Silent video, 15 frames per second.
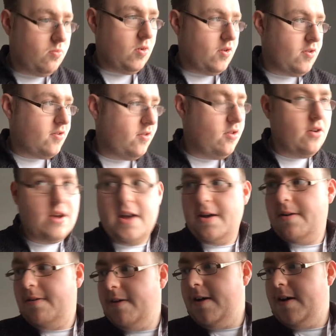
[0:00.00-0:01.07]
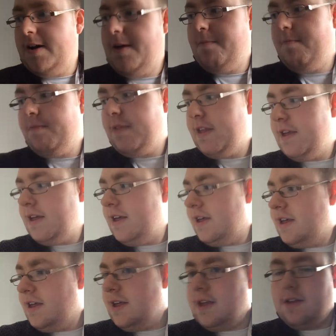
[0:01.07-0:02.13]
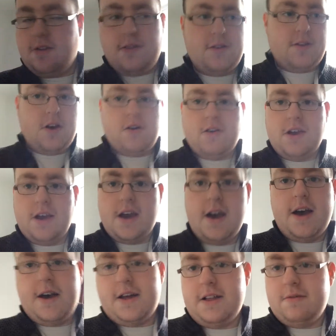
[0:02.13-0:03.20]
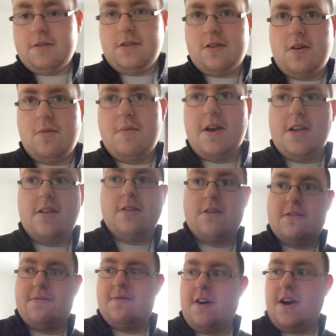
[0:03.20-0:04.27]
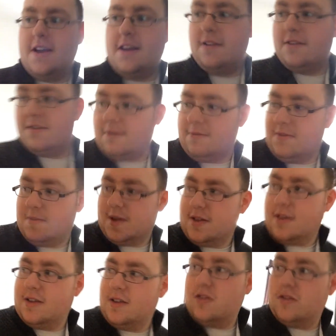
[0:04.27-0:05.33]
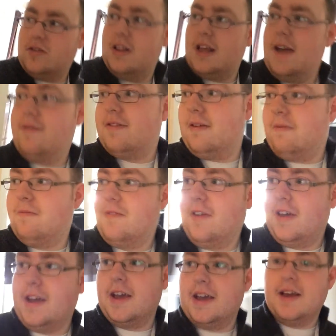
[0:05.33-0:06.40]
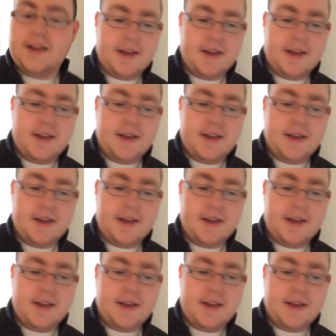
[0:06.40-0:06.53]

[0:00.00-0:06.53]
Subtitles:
Where to do it? So yeah. So make sure I could find something because I just left something.